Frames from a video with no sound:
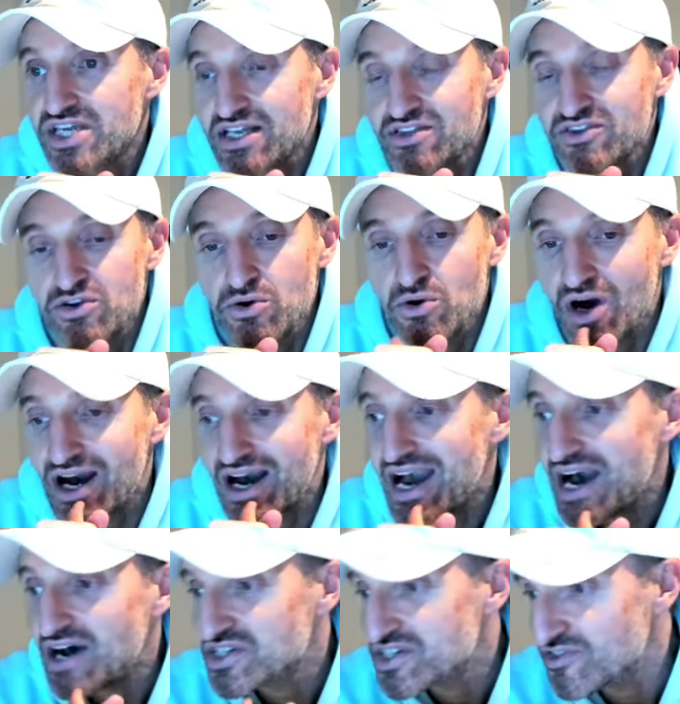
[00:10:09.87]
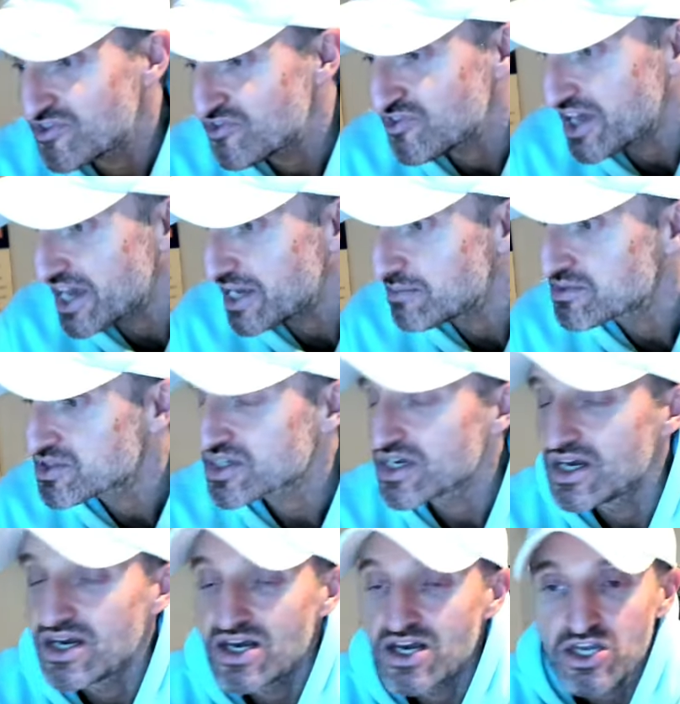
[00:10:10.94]
into a house of flames.
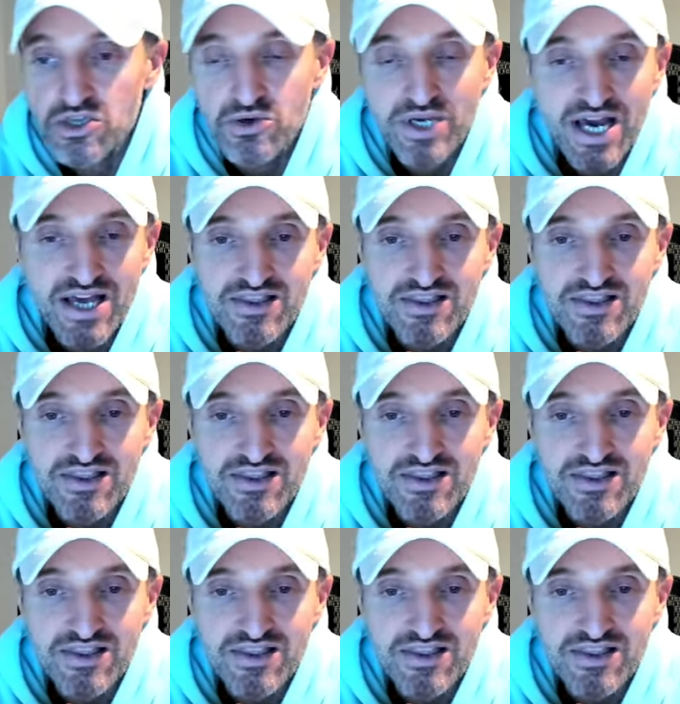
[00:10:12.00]
You get